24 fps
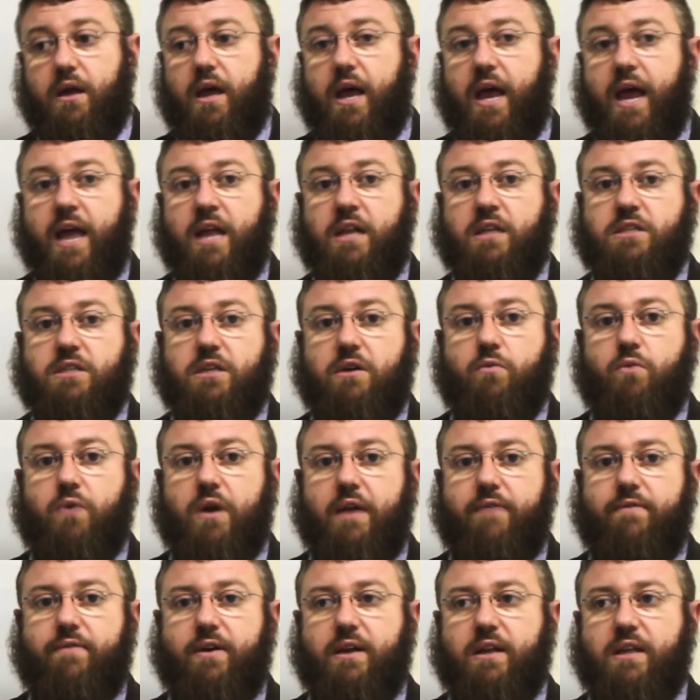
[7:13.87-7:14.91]
And
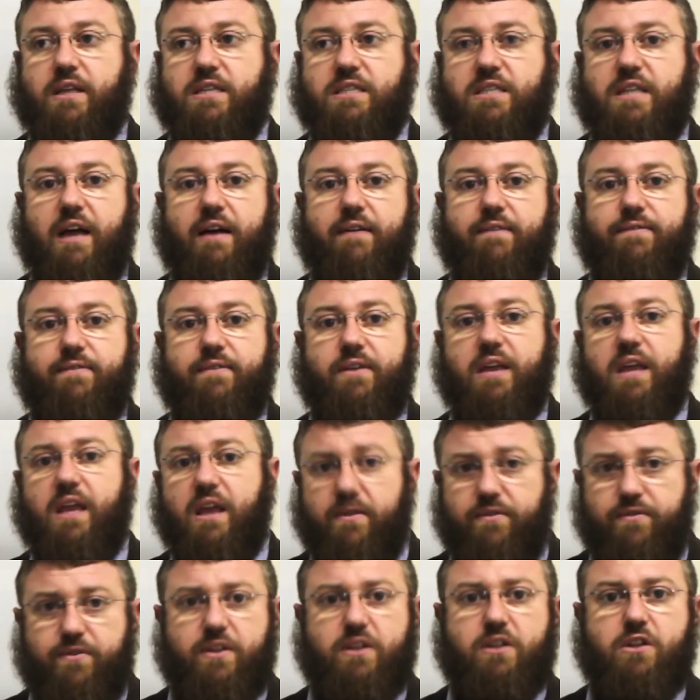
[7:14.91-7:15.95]
whatever stuff,
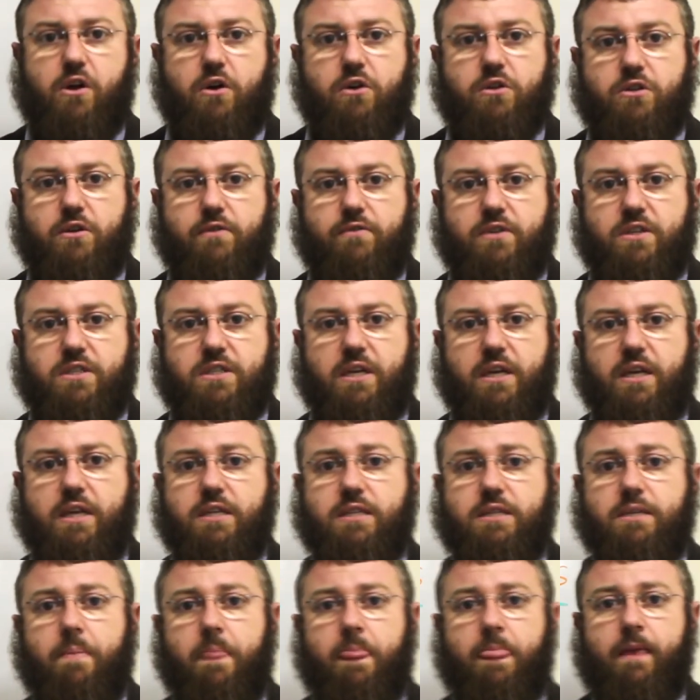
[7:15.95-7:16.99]
if it goes
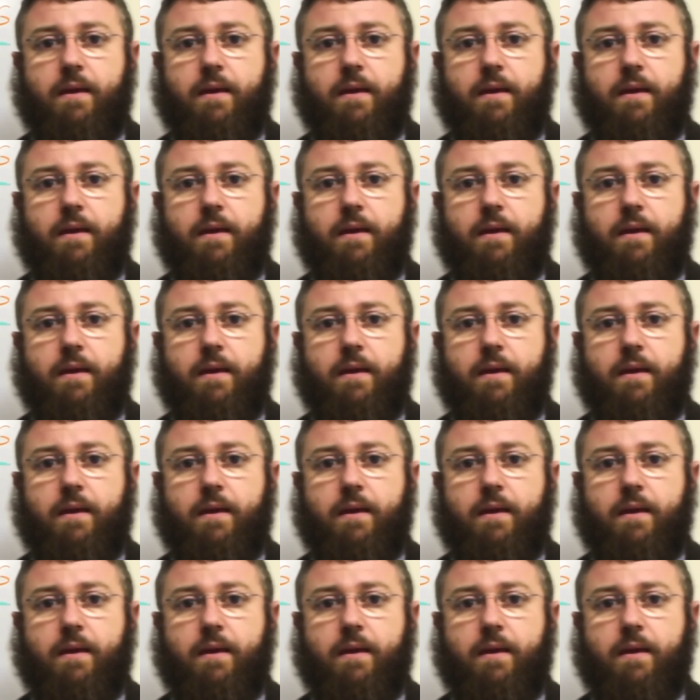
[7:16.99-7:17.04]
overseas,